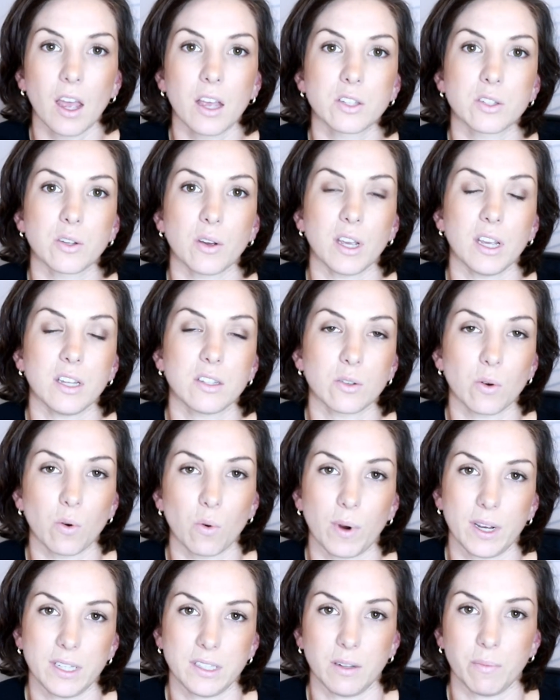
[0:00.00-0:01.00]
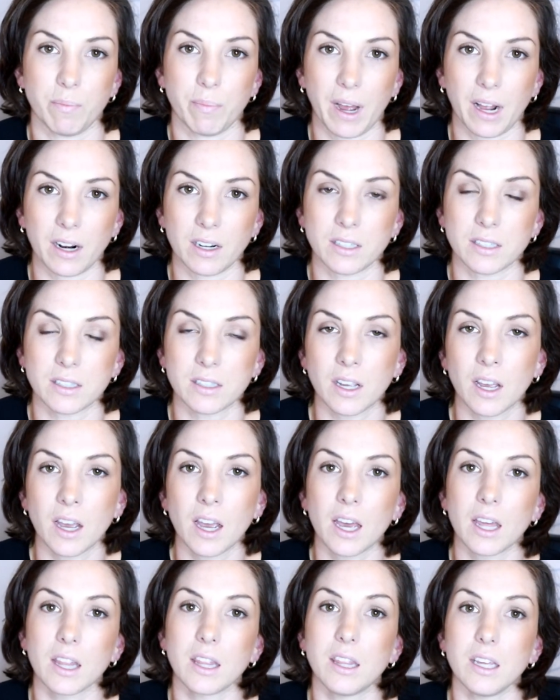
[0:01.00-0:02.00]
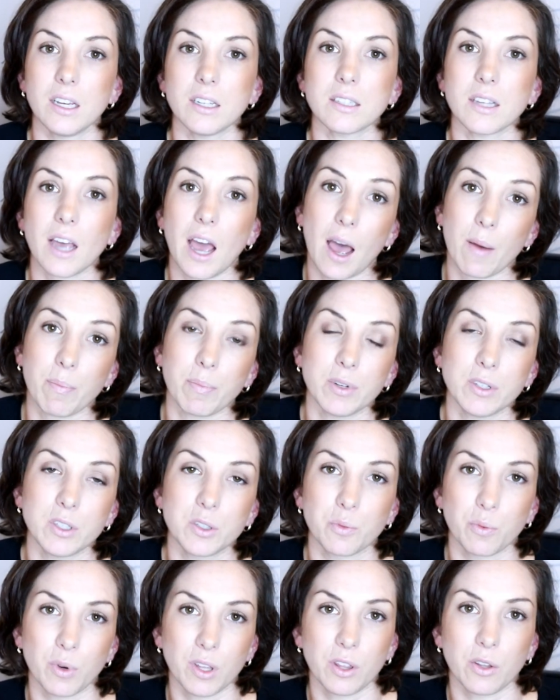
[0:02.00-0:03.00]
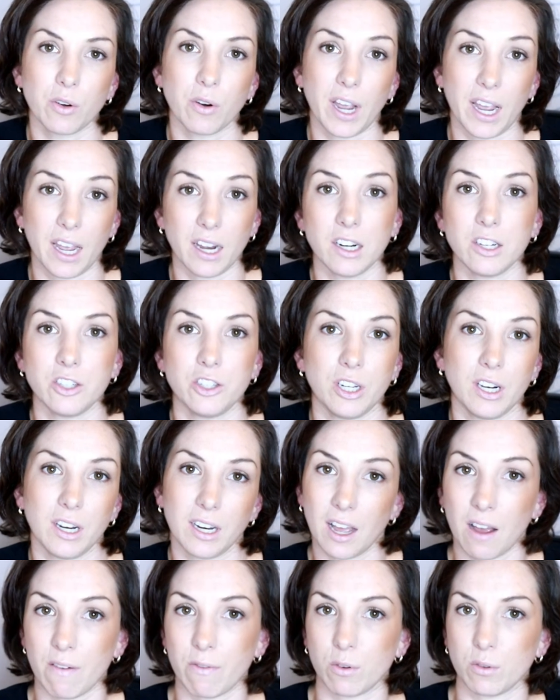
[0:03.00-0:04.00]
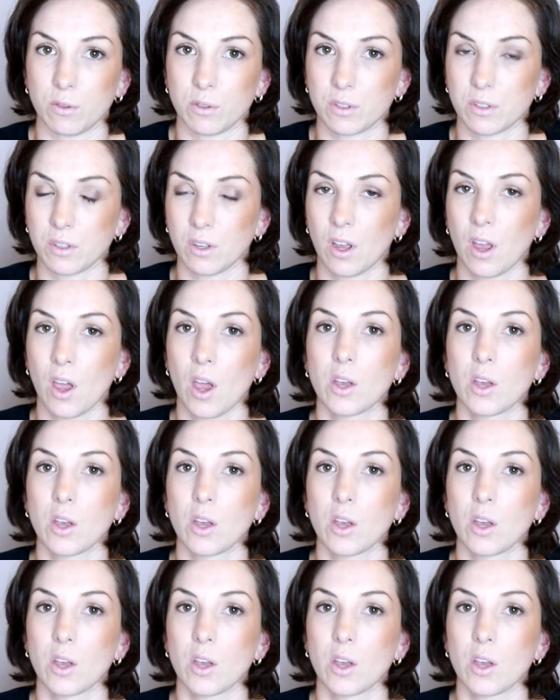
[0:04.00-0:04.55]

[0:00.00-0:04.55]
So it's always in balance. This happens with your energy levels.